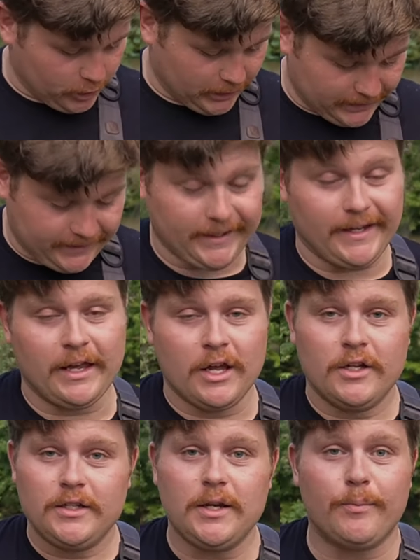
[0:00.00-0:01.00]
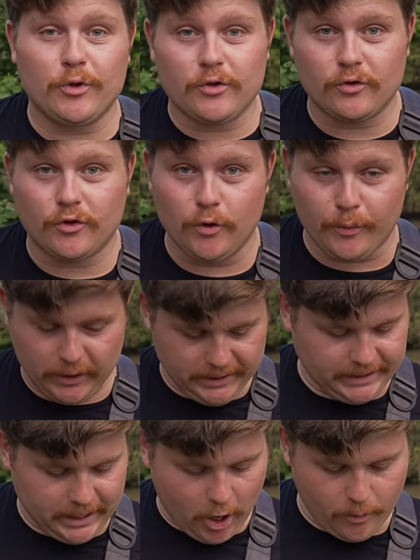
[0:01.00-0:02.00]
you can see zippers are super
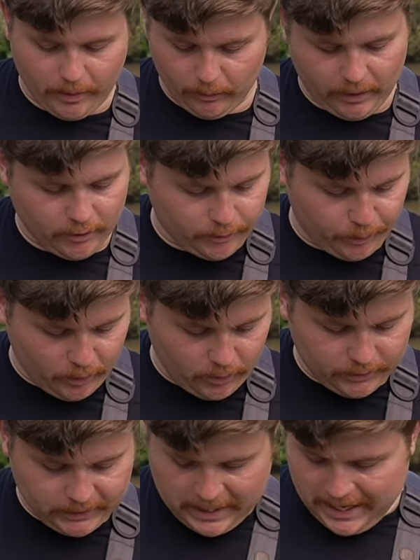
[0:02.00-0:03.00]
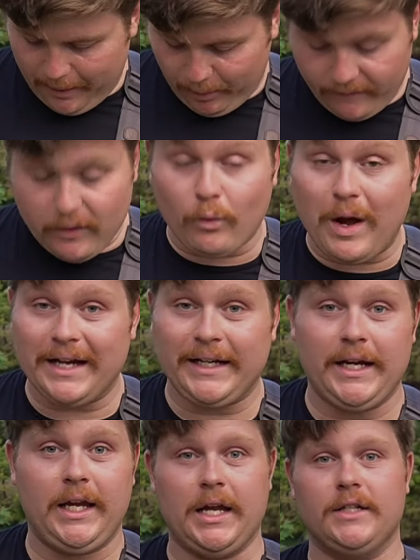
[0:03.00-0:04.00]
easy to open with those pulls. I believe they're
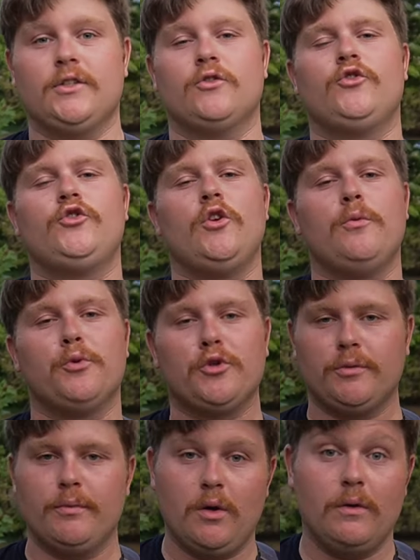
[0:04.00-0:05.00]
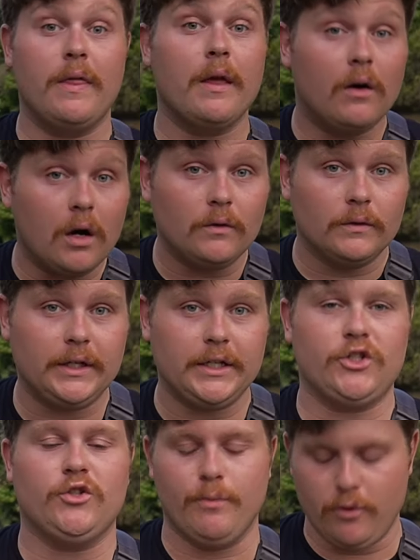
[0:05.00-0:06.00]
YKK, so super smooth, and they'll only
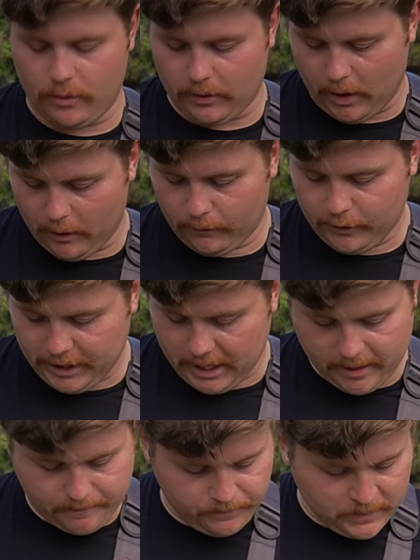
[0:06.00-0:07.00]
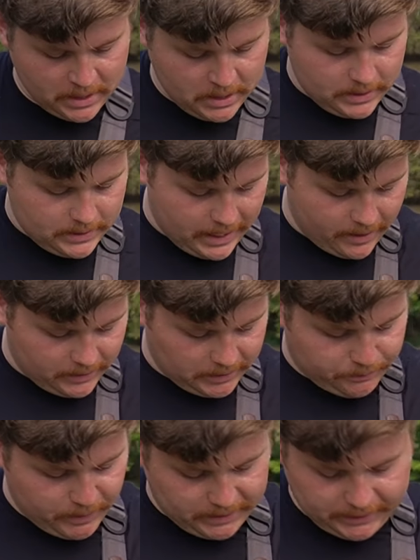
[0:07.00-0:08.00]
get smoother over time. Now
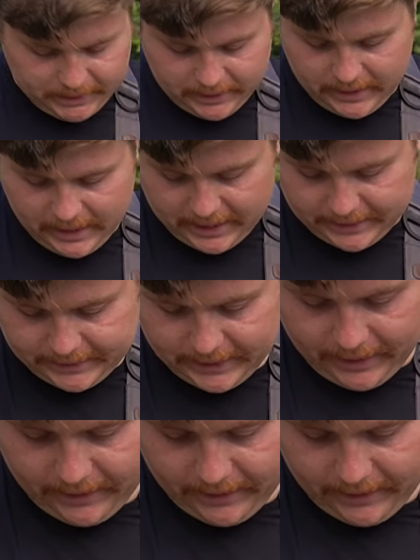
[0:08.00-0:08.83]
let's bust into the inside